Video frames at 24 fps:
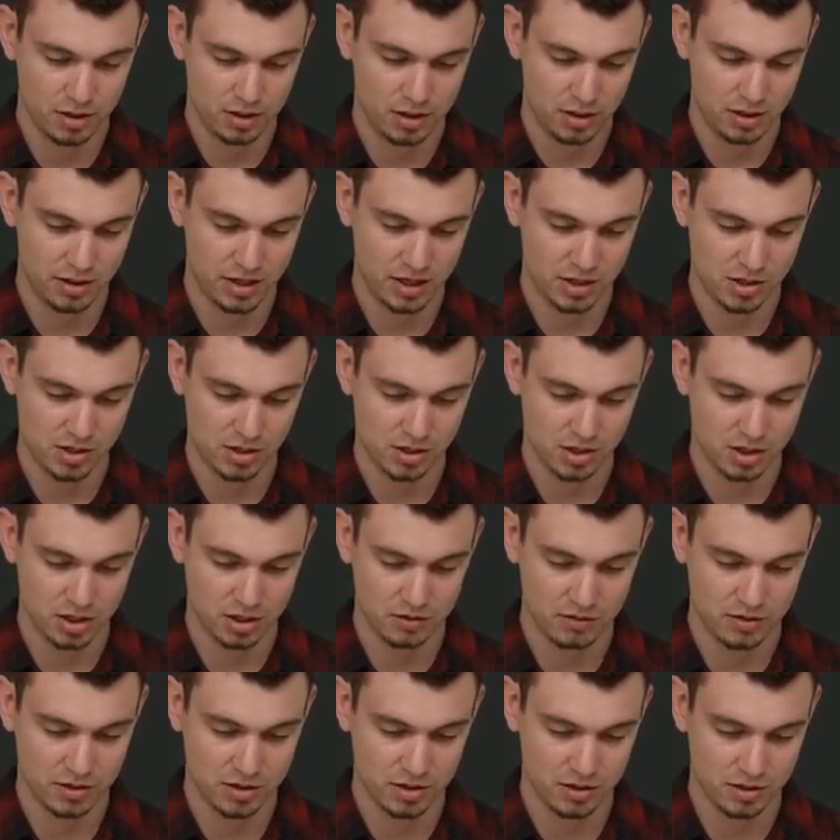And that's just going to
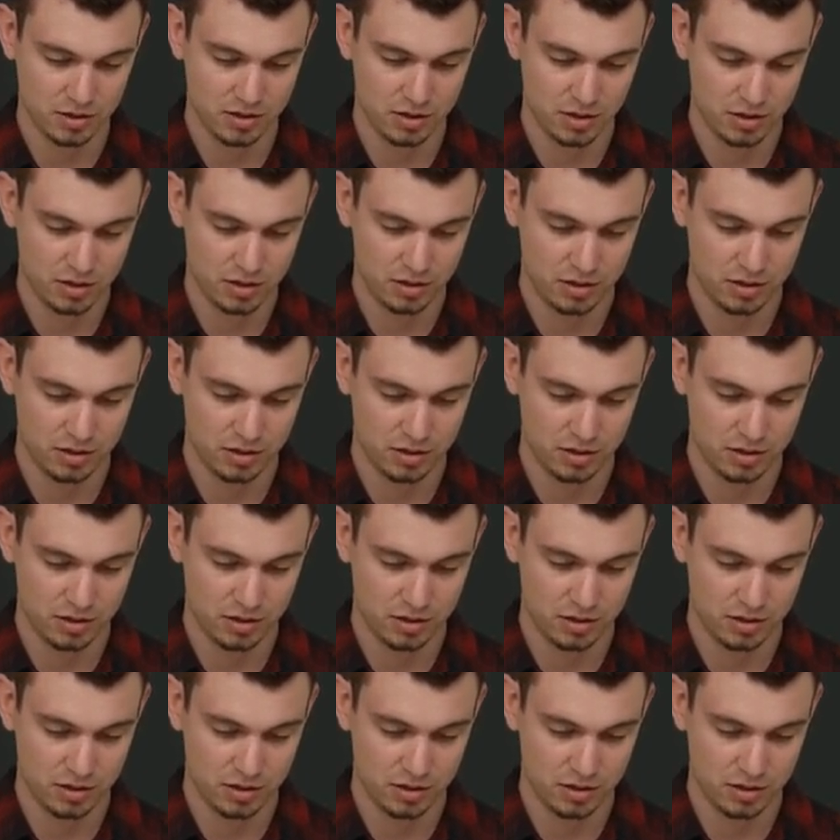return